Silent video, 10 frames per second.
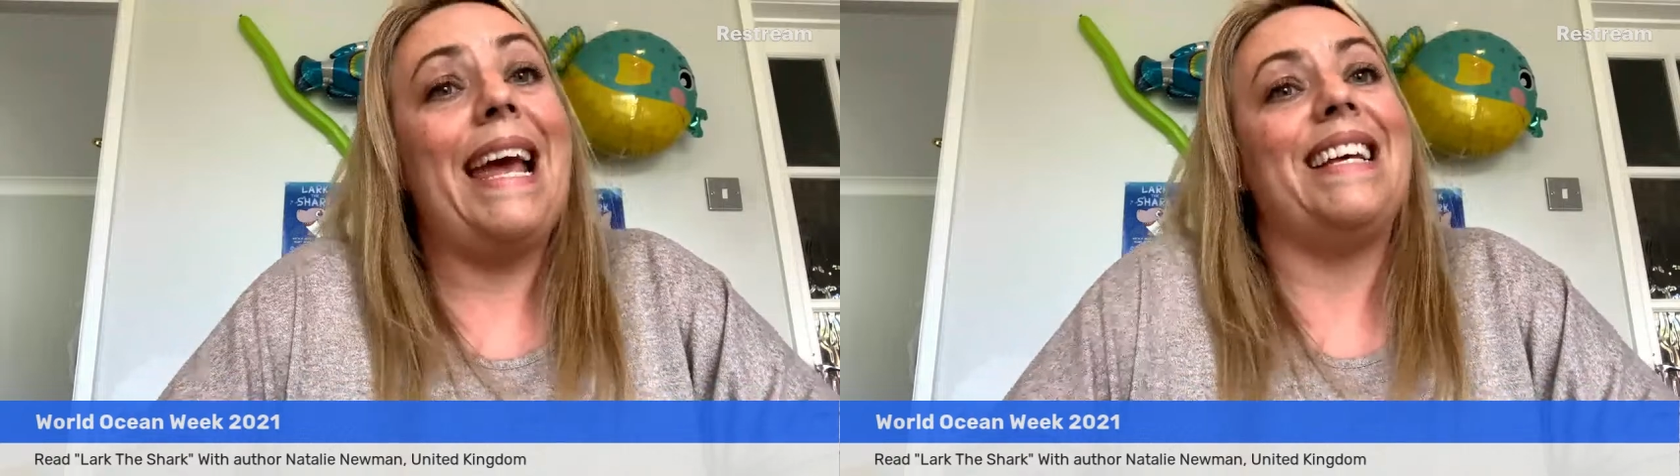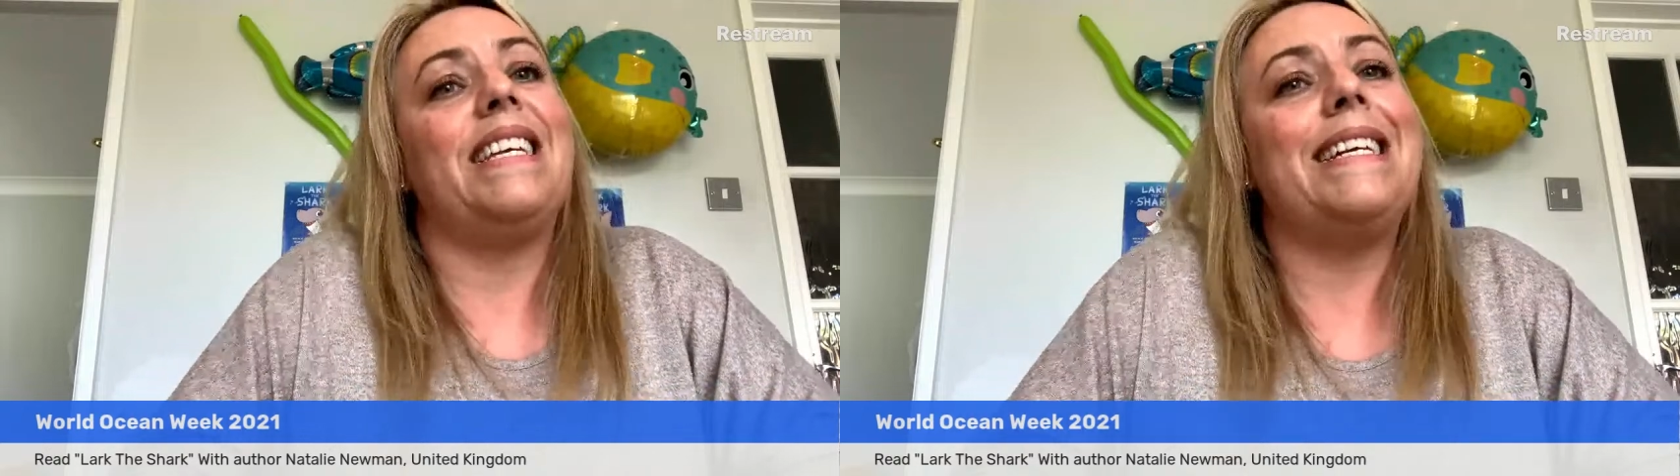
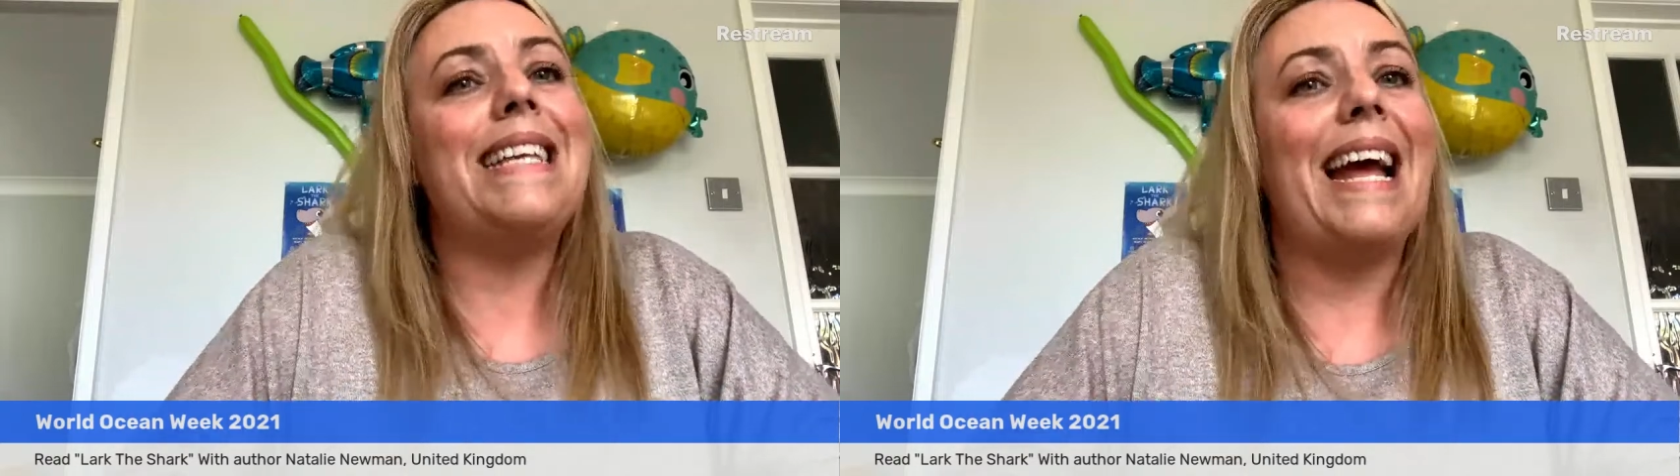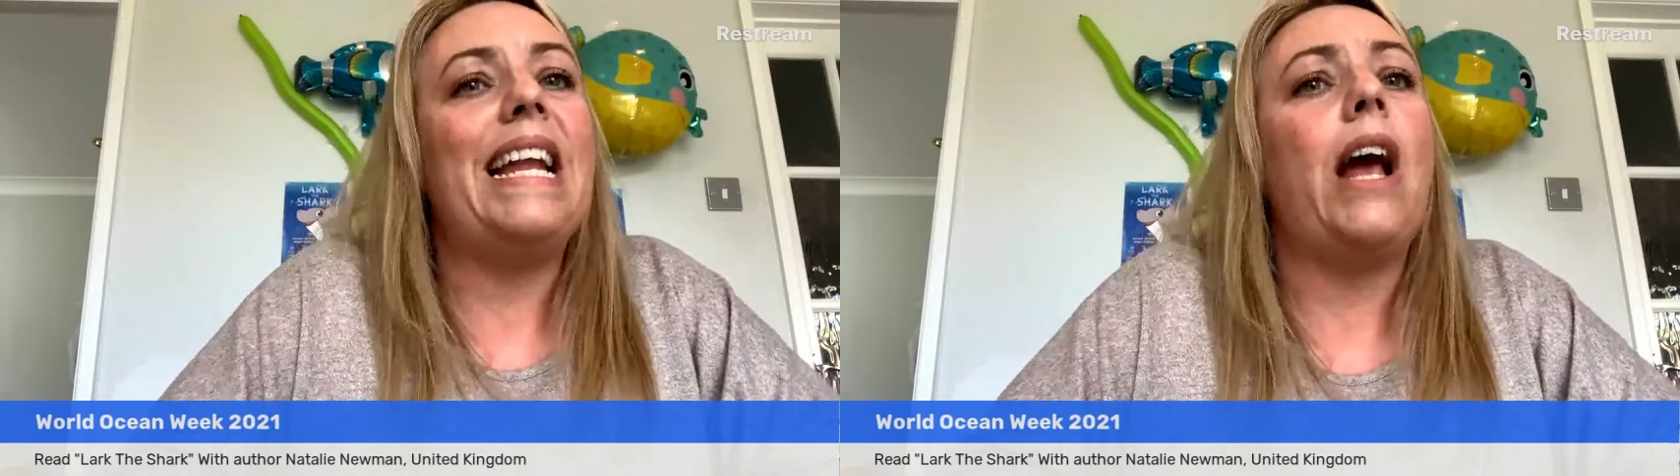Yes,
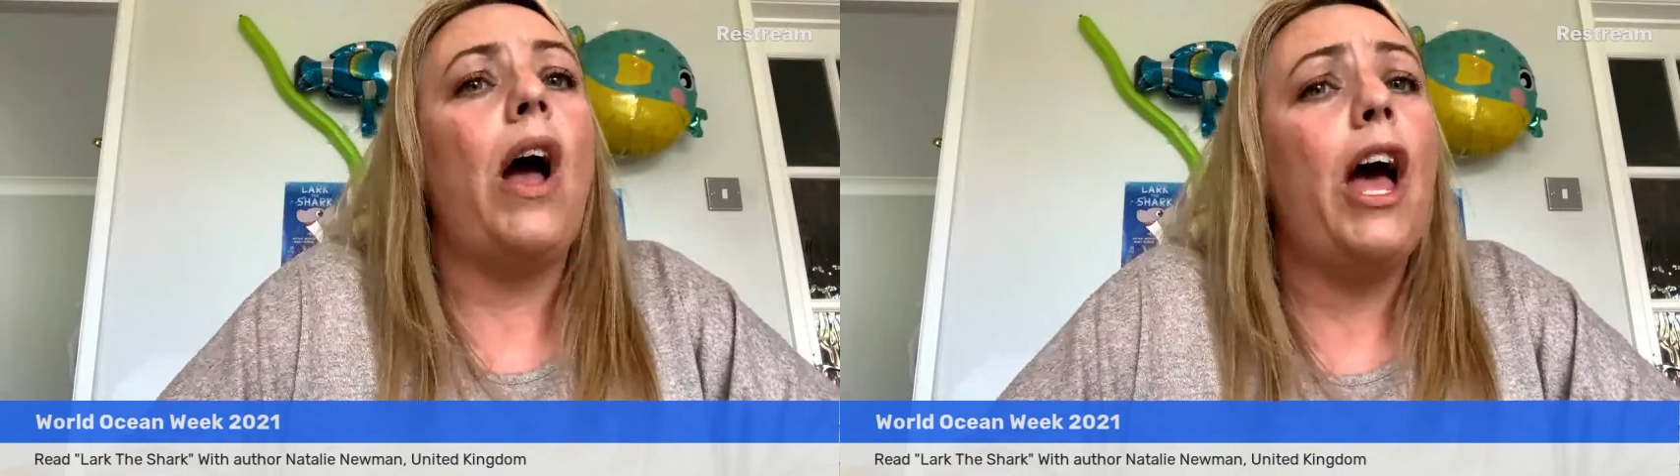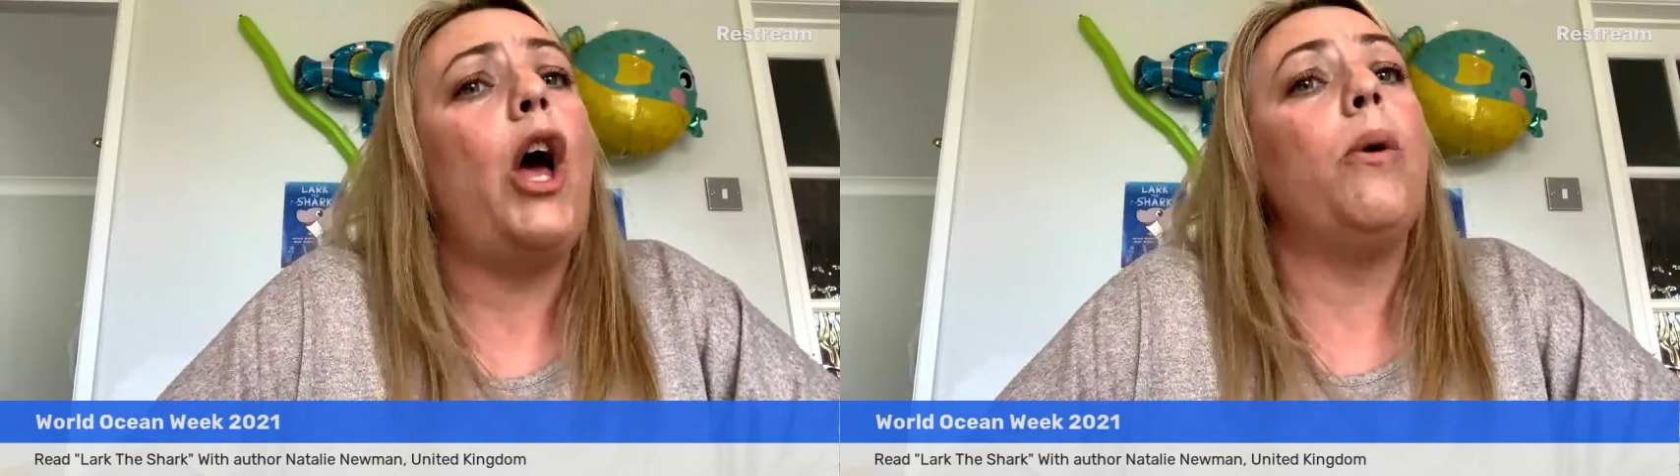
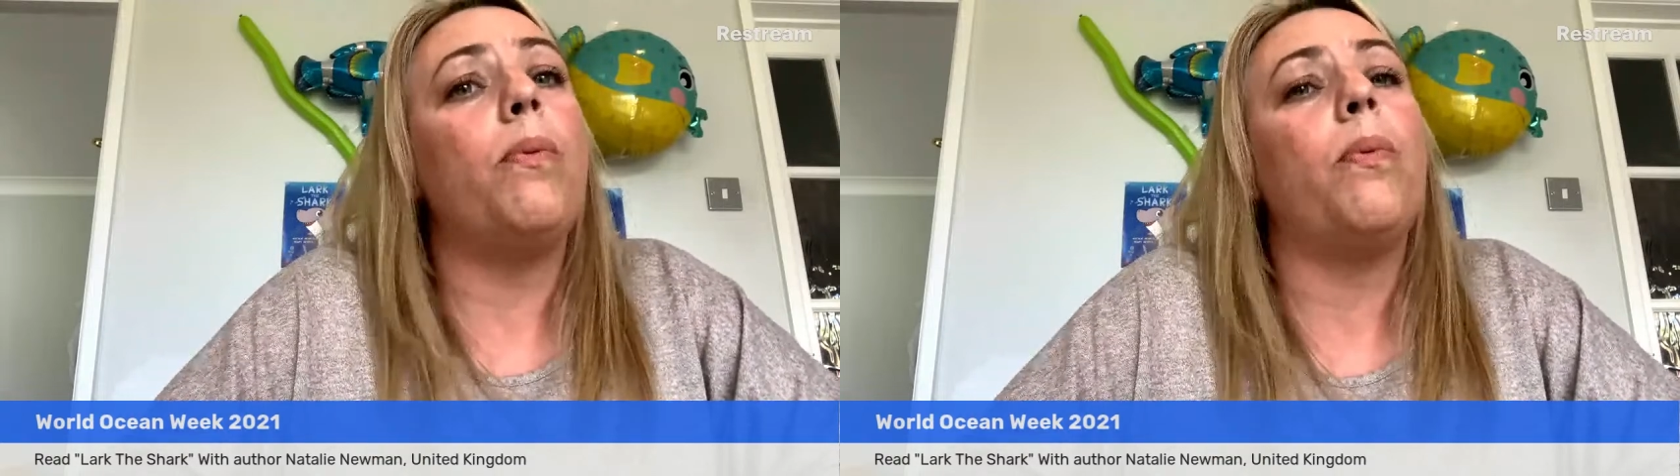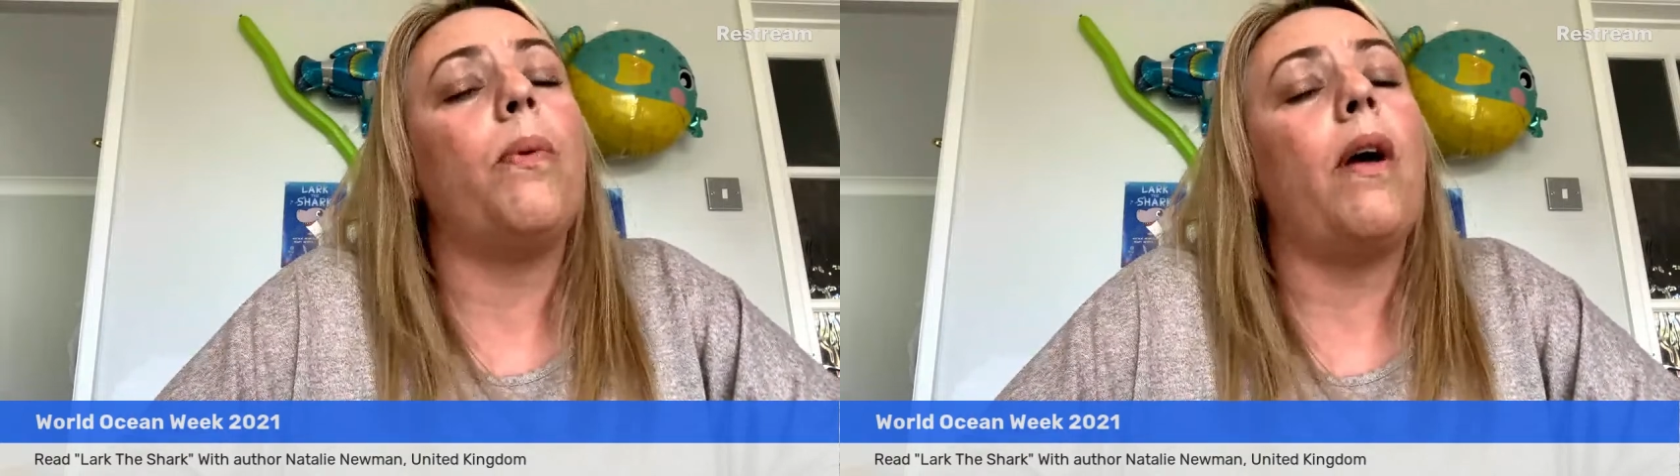exactly. I
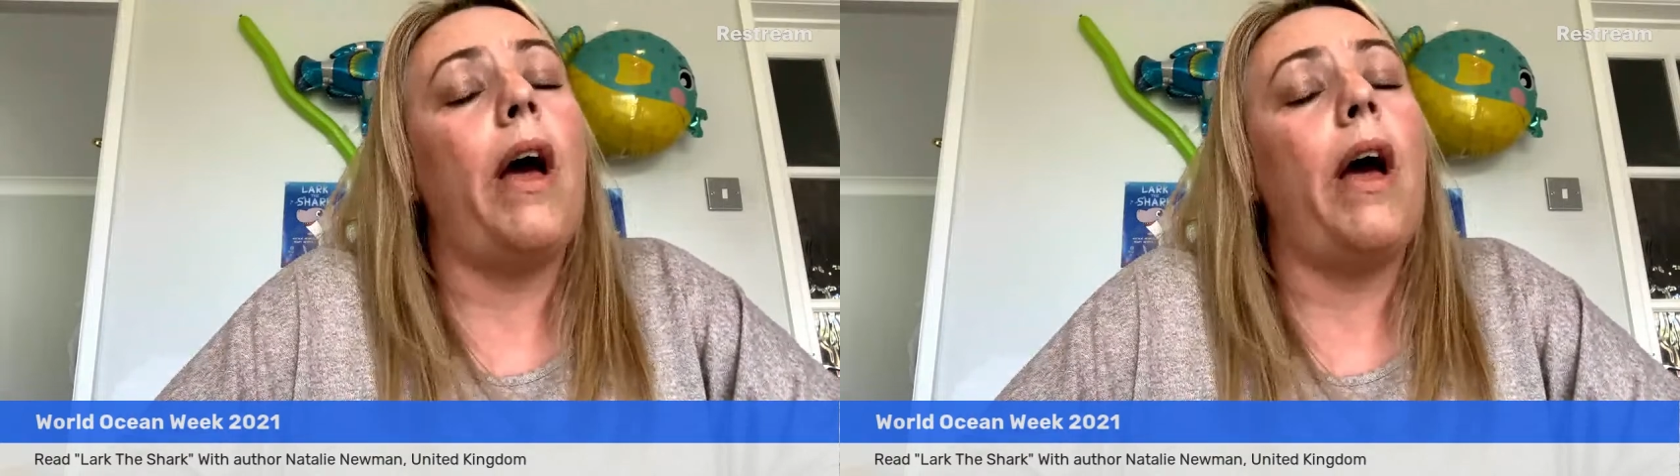hope,